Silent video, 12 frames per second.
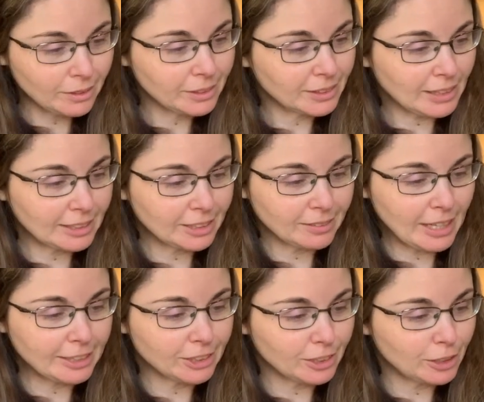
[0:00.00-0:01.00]
lots of
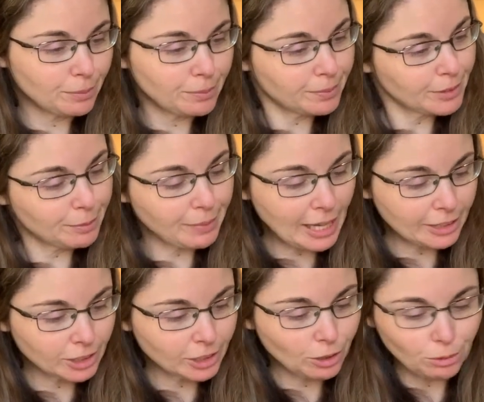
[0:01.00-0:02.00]
enter the
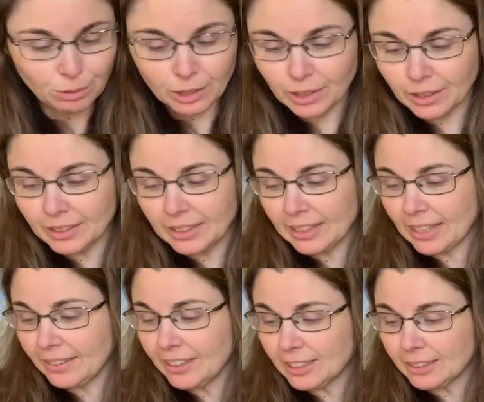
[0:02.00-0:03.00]
magical world, and
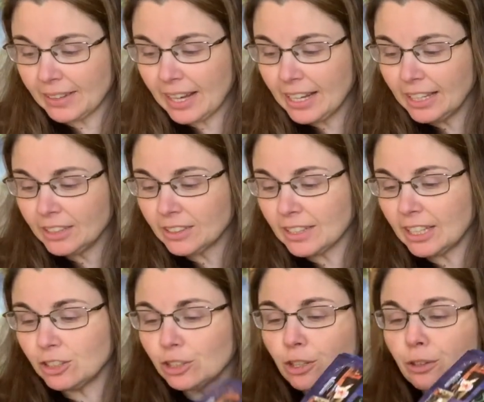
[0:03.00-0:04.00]
on this page
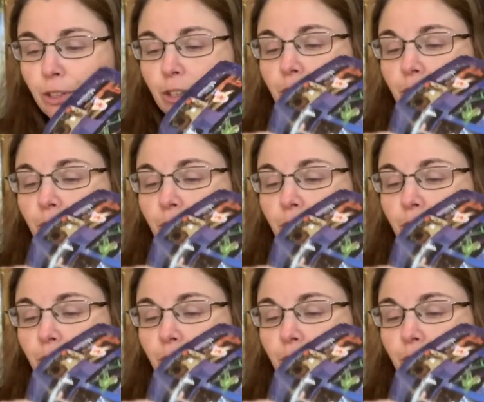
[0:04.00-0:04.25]
they show you